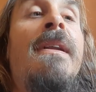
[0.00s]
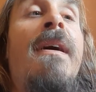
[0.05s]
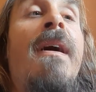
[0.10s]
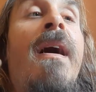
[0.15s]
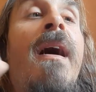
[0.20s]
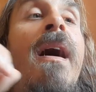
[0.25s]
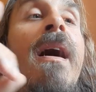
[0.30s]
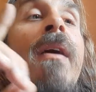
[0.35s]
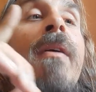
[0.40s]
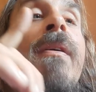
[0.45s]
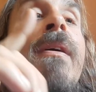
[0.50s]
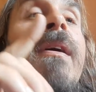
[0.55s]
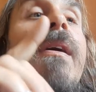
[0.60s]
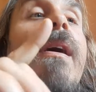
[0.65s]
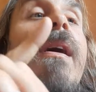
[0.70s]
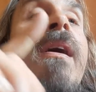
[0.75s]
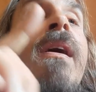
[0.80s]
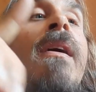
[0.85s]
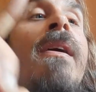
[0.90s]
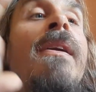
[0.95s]
Our
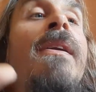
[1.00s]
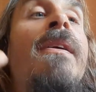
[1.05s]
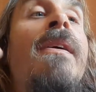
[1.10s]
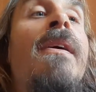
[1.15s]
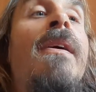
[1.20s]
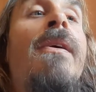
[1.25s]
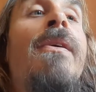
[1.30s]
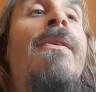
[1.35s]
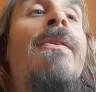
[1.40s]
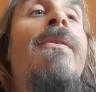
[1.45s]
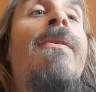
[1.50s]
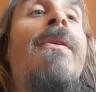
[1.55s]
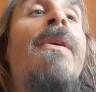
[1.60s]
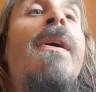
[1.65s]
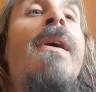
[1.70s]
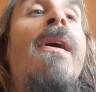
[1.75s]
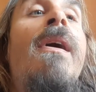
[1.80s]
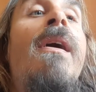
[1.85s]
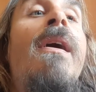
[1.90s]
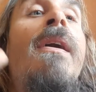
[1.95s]
heart, your
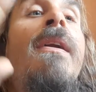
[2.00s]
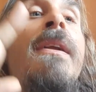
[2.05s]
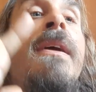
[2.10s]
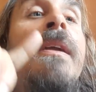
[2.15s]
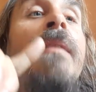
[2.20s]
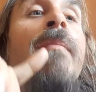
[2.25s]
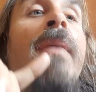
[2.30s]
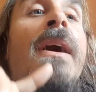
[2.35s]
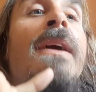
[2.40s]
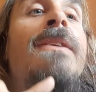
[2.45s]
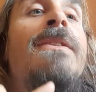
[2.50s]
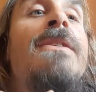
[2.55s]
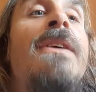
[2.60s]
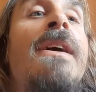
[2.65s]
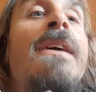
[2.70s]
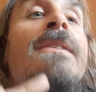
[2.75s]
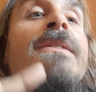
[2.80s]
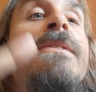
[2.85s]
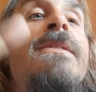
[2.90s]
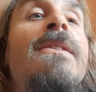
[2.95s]
heart in my
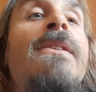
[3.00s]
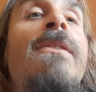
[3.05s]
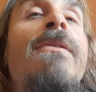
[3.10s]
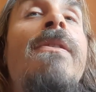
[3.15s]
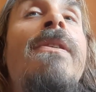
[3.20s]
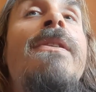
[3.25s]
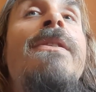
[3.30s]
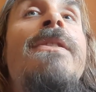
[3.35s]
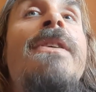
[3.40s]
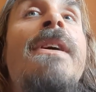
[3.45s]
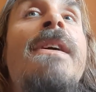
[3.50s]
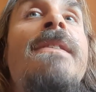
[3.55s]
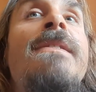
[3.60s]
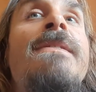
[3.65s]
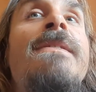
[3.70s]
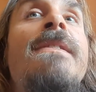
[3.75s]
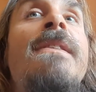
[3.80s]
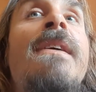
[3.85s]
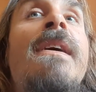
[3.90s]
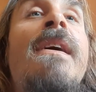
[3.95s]
chest, your
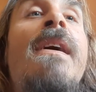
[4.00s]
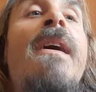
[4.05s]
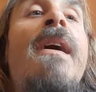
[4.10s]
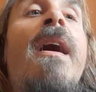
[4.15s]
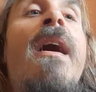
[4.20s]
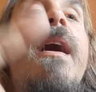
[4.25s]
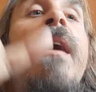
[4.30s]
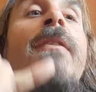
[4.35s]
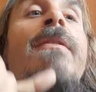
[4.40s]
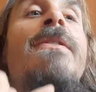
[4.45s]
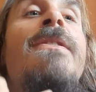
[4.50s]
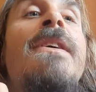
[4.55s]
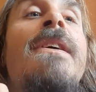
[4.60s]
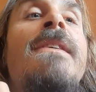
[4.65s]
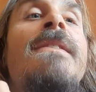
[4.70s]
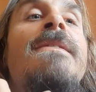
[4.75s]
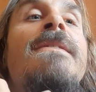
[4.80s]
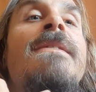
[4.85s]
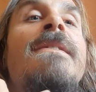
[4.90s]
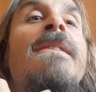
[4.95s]
chest, our
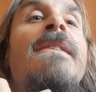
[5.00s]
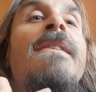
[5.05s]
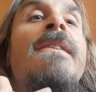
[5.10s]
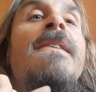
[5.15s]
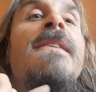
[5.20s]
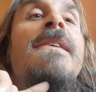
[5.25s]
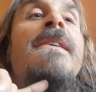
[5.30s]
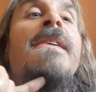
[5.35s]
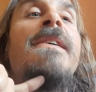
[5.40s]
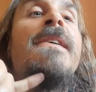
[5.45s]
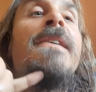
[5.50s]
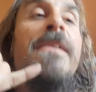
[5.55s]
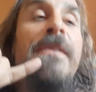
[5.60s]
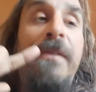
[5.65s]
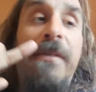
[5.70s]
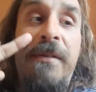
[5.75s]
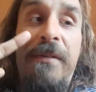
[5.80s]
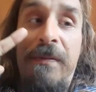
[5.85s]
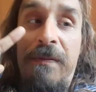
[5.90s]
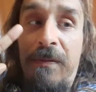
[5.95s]
chest.
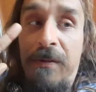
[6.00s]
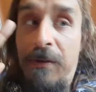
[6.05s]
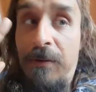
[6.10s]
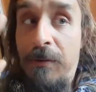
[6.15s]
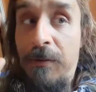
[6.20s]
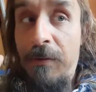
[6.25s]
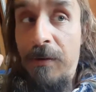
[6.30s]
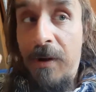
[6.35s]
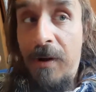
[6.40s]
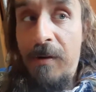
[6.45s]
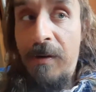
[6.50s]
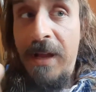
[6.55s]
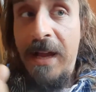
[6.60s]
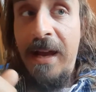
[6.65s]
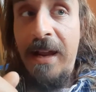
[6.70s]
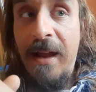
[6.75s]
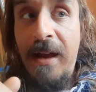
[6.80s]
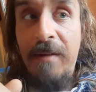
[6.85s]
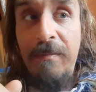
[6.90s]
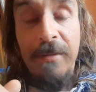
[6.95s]
Do know
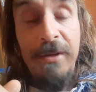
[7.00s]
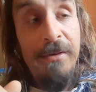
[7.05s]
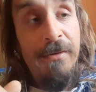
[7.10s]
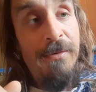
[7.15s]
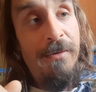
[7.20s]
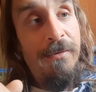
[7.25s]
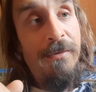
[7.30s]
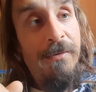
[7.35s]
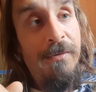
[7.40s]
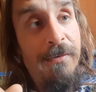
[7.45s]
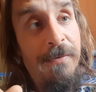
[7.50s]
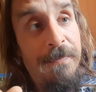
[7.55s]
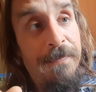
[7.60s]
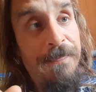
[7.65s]
that I'm you.